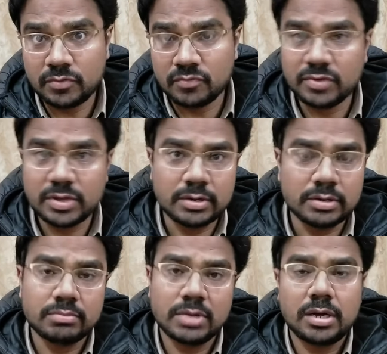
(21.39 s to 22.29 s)

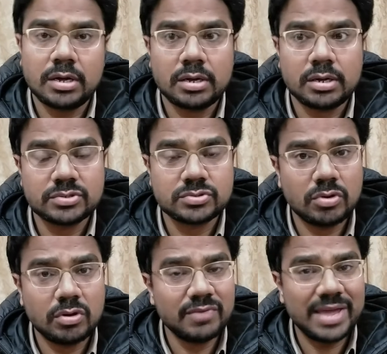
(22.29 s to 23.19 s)
will uh,
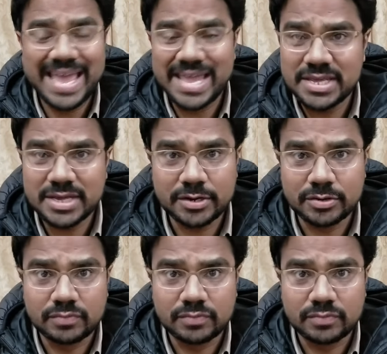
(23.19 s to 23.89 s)
solve any kind